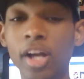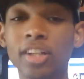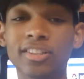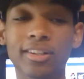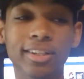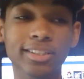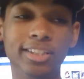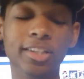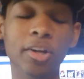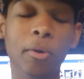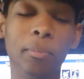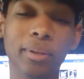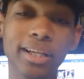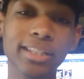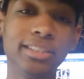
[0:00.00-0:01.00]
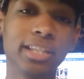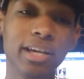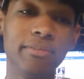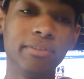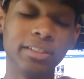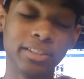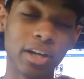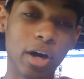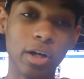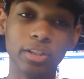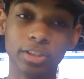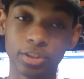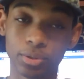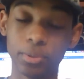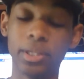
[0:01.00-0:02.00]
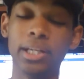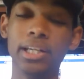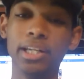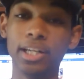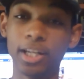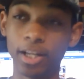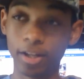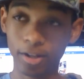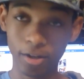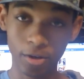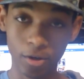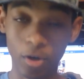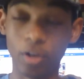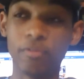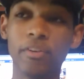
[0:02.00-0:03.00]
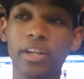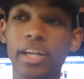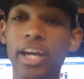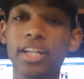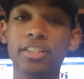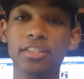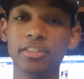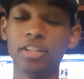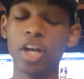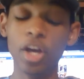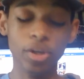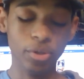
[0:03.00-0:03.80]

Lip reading: So Nintendo, please give us on-screen notifications.